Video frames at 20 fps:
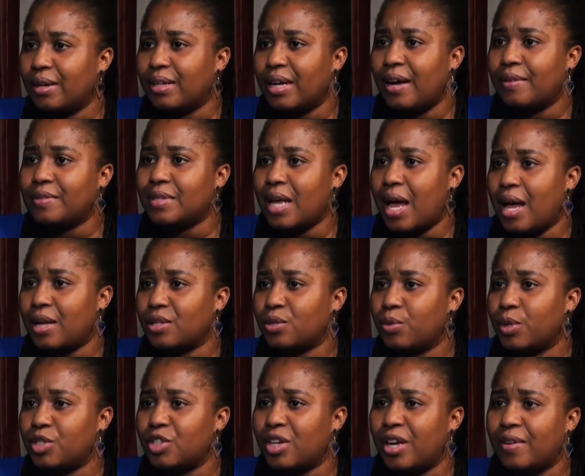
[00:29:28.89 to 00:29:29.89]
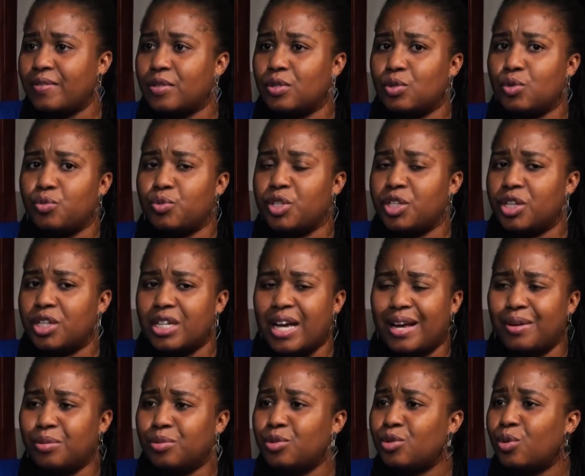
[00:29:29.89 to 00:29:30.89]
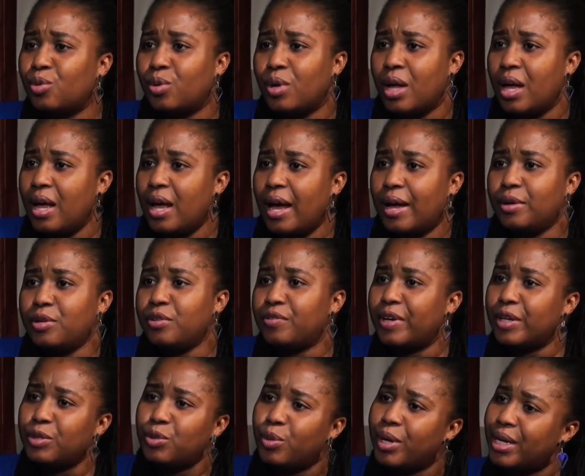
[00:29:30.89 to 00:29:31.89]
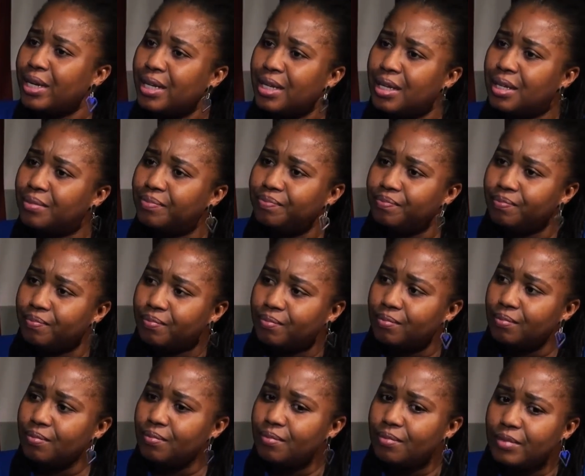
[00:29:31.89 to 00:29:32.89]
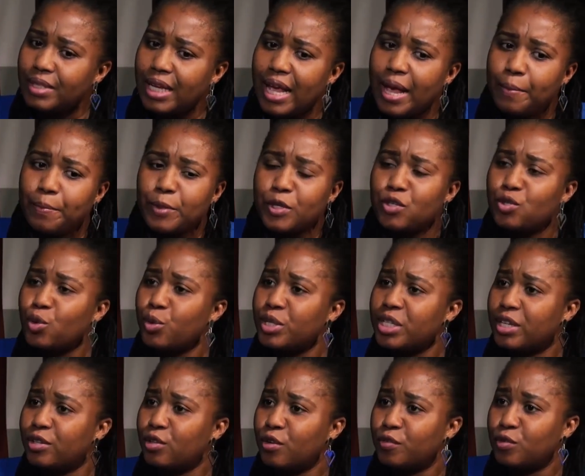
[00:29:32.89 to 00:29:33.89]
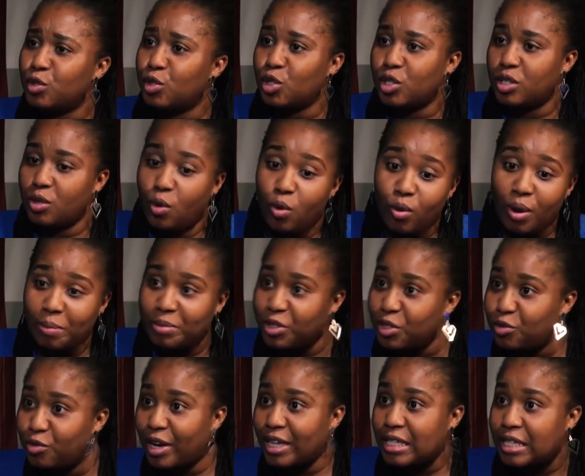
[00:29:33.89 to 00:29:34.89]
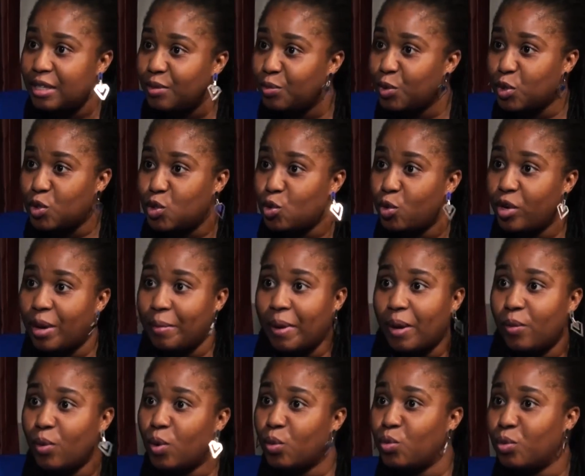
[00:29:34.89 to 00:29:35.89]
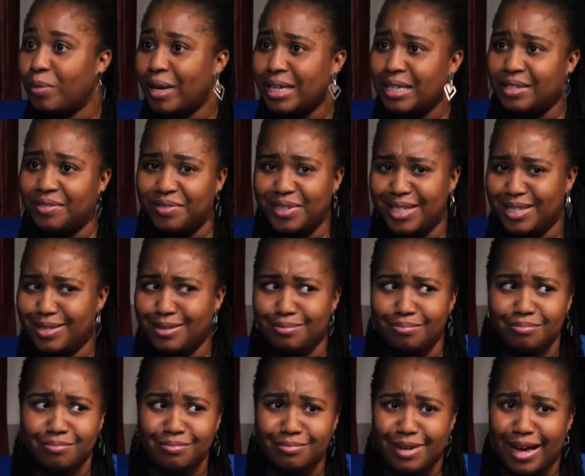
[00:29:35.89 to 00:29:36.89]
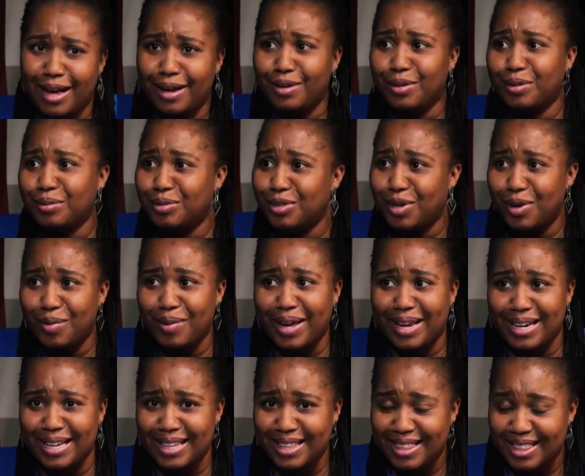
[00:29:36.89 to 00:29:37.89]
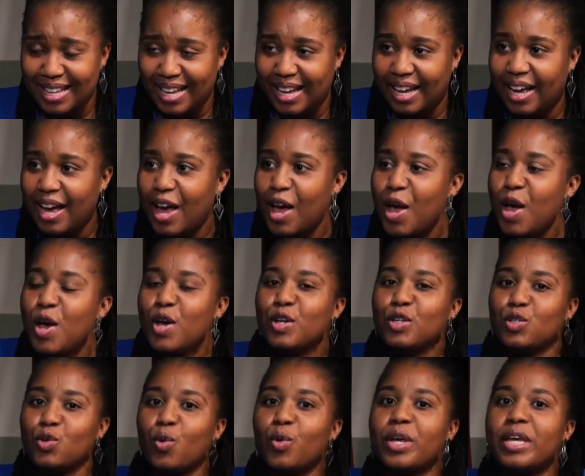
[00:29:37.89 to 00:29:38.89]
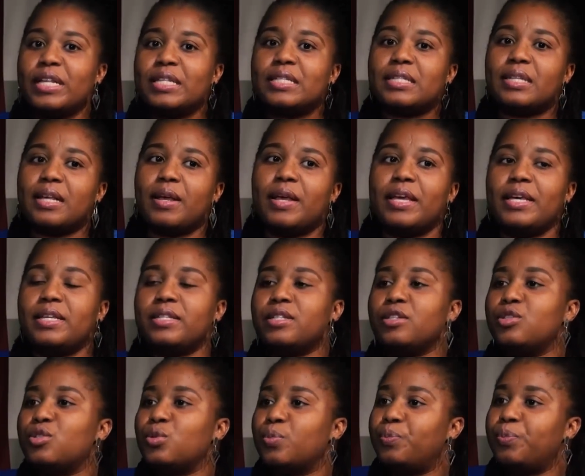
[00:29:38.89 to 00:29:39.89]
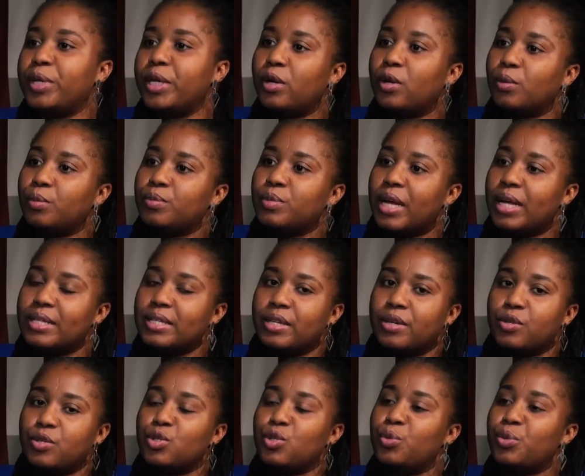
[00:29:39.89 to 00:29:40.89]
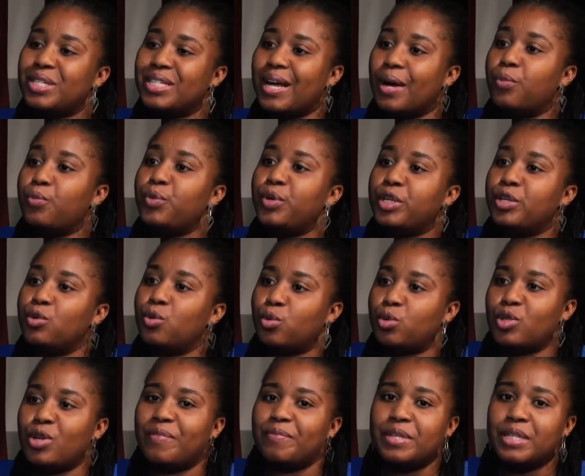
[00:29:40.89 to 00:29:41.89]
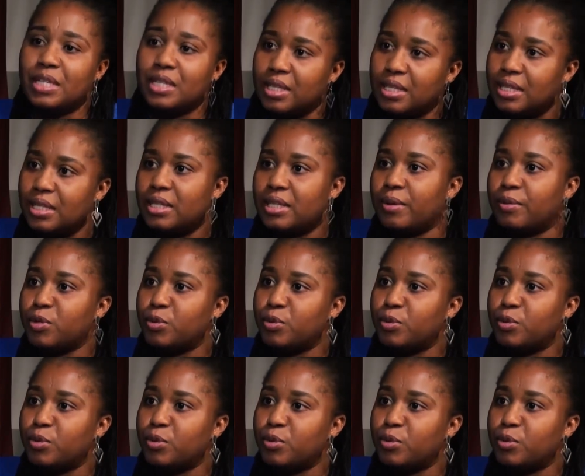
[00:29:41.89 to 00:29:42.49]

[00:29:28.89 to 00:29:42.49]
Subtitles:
I'll have to ask questions. I'll have to do research. I don't know if I know any epic stories enough to just say, oh, I'm just writing one story about one woman in the village. I don't know anything. So it's easy to pick up and tell stories that we know. So I've been in the city.